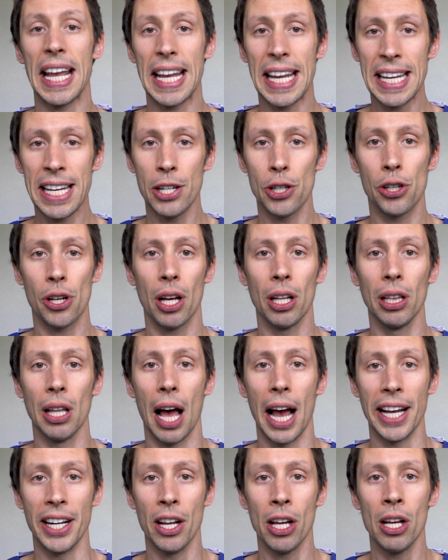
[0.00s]
each
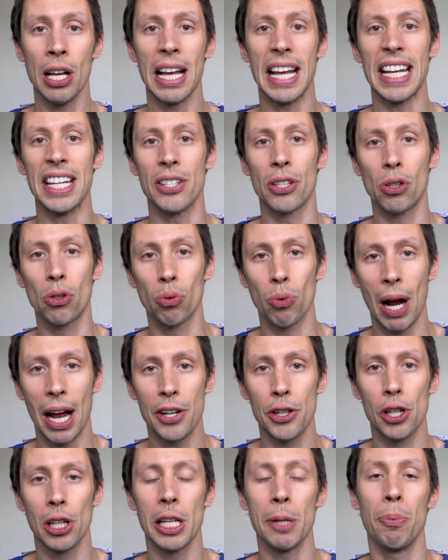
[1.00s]
aligner is
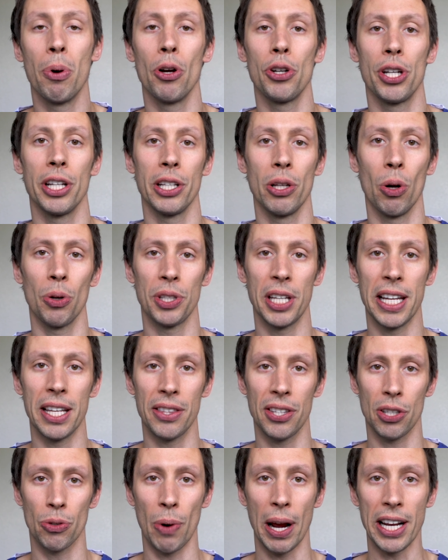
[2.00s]
gradually pushing your teeth
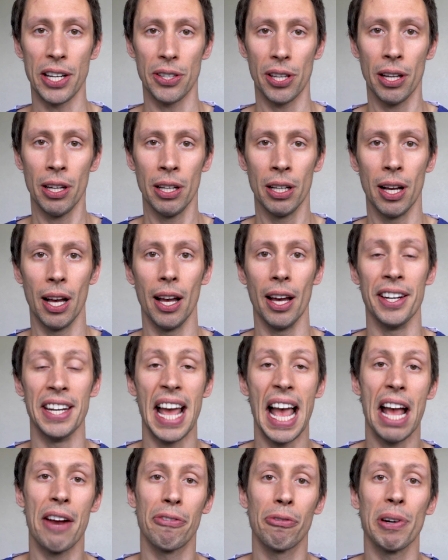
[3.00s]
straighter, and
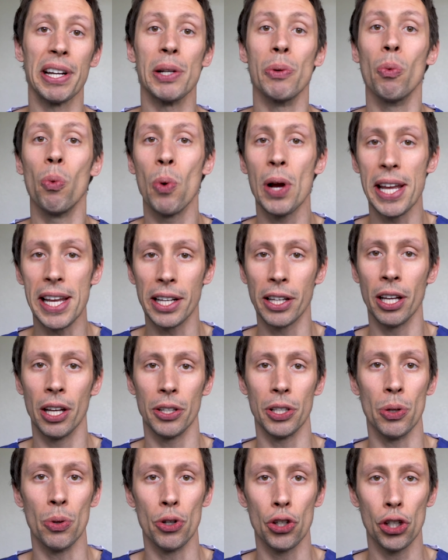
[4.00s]
every week
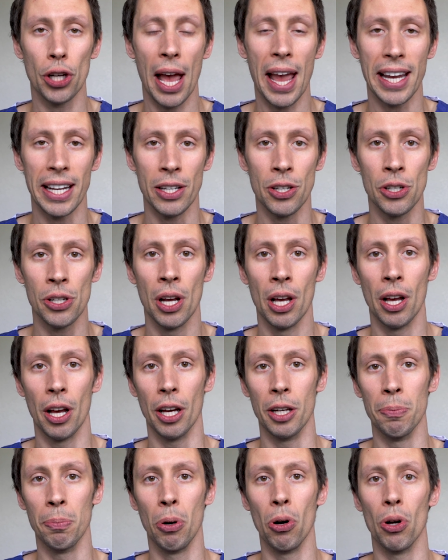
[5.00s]
you change
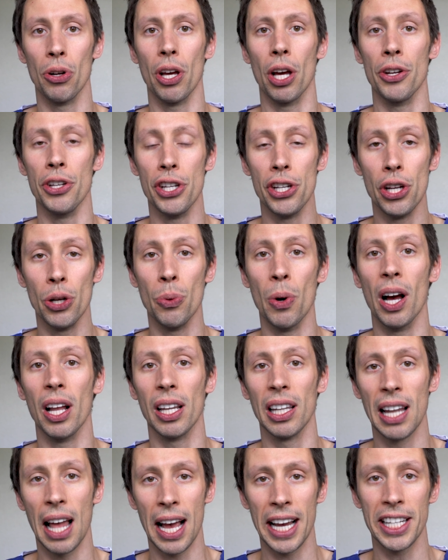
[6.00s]
and put a new
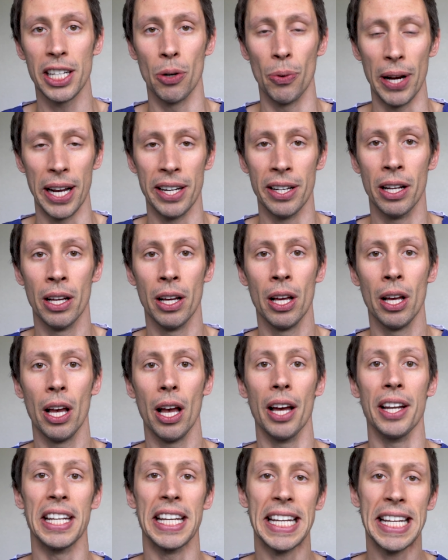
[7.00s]
aligner in,
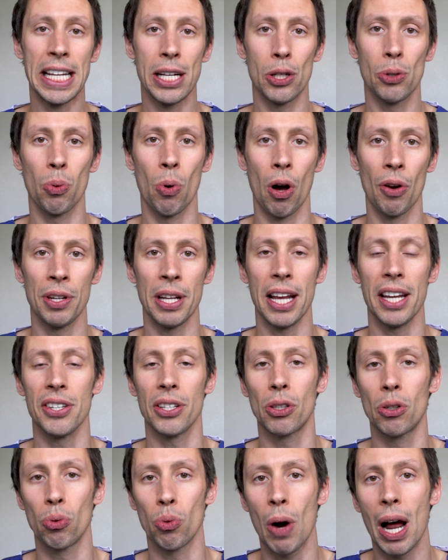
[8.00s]
and each one is
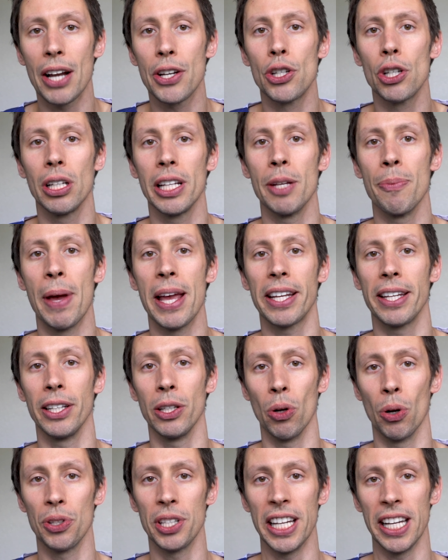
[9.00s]
gradually making
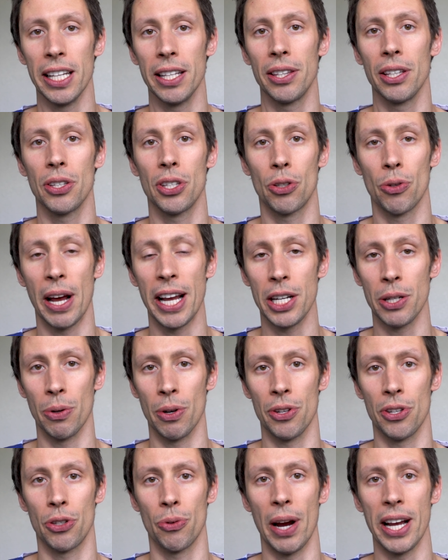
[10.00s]
your teeth straighter
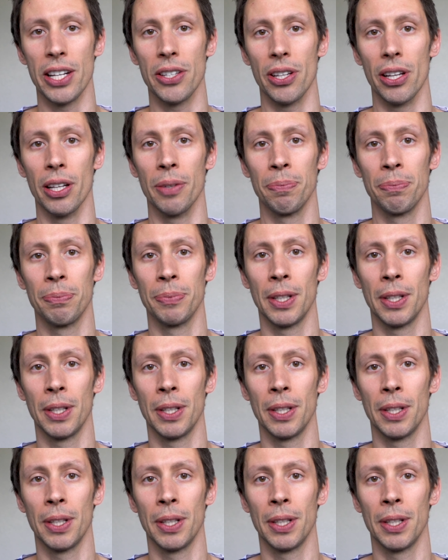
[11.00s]
and straighter.